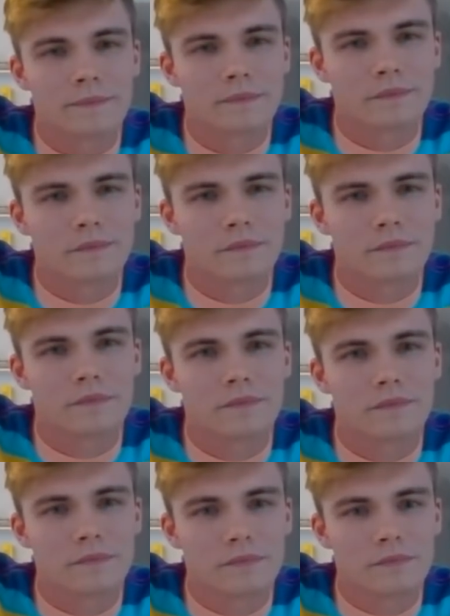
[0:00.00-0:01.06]

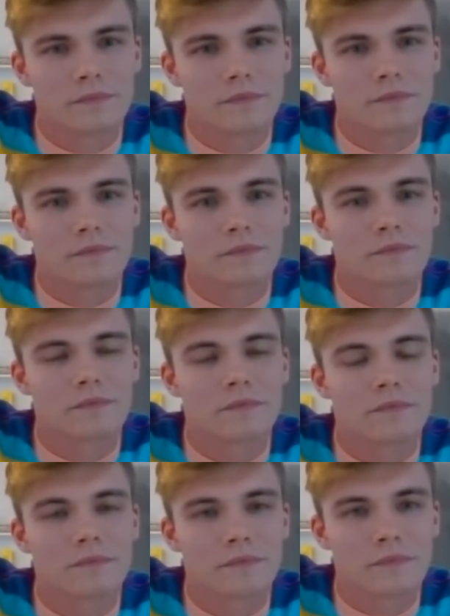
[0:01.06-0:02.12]

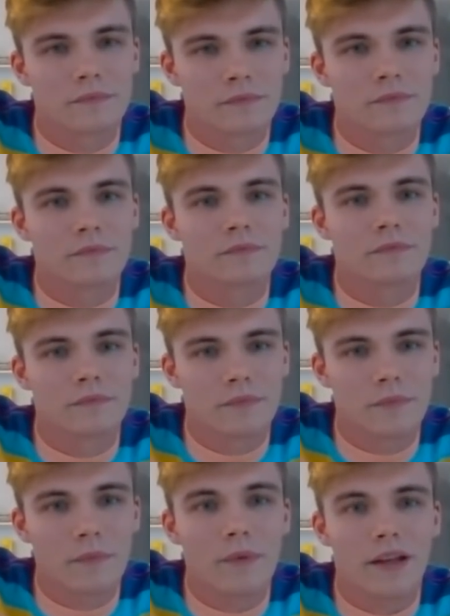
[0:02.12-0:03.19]

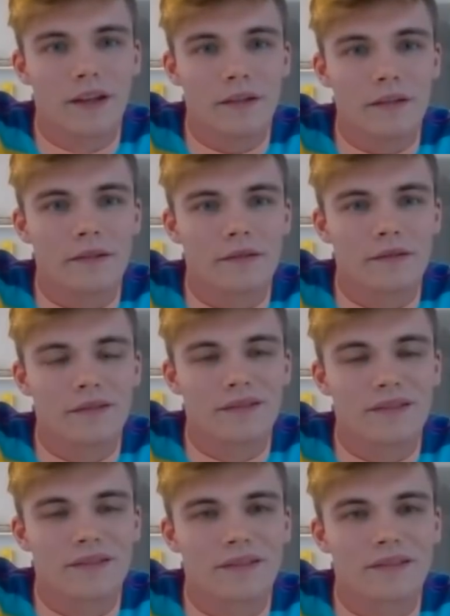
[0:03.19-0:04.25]

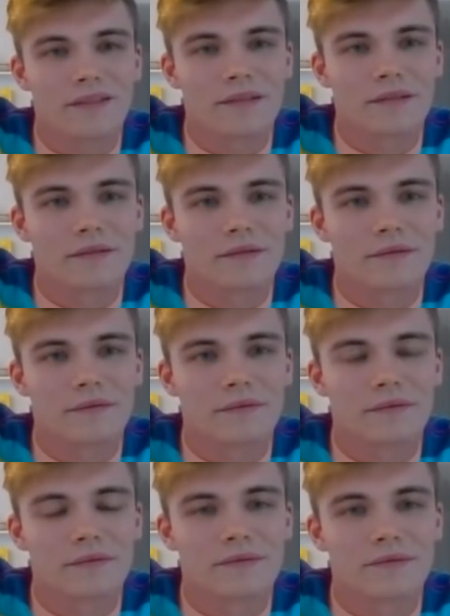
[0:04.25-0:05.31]

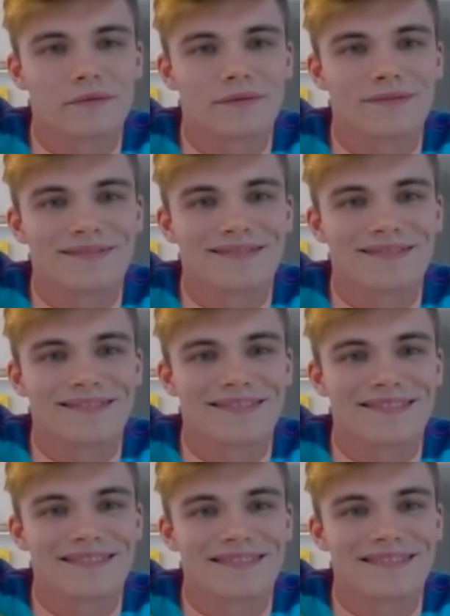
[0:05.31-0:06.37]

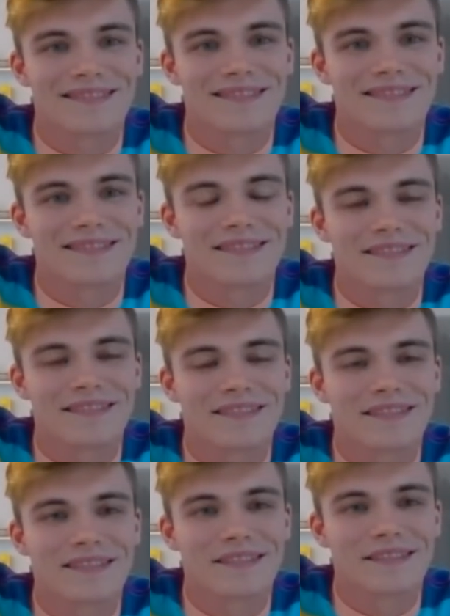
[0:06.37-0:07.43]

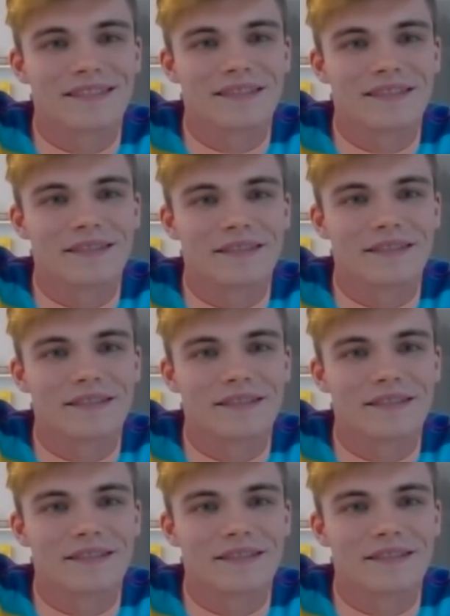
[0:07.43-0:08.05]
The person shown says nothing.